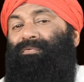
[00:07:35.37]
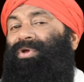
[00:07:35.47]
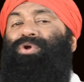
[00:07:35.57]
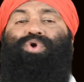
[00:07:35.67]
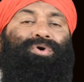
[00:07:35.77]
when
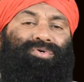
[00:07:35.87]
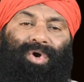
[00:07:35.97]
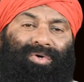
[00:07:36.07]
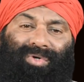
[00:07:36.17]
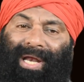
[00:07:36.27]
you don't
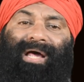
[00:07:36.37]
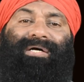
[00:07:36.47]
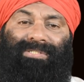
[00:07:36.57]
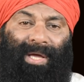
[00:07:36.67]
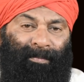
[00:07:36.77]
talk
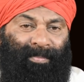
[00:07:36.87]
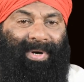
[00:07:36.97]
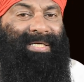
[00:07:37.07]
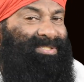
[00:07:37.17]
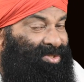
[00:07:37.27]
and
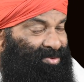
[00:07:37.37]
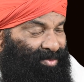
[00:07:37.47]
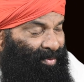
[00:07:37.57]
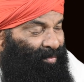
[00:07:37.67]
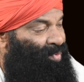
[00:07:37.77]
embrace the
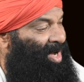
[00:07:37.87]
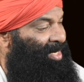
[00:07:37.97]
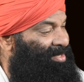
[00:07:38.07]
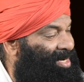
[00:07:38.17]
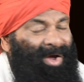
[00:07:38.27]

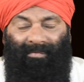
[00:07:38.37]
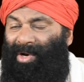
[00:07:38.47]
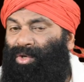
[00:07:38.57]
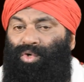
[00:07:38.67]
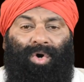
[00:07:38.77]
wind, when
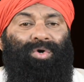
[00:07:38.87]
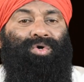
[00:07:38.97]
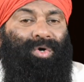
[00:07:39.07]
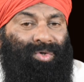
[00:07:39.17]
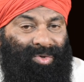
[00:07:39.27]
you don't
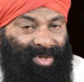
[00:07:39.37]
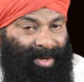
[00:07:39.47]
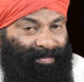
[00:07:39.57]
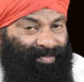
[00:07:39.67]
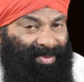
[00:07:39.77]
talk to
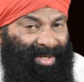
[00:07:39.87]
the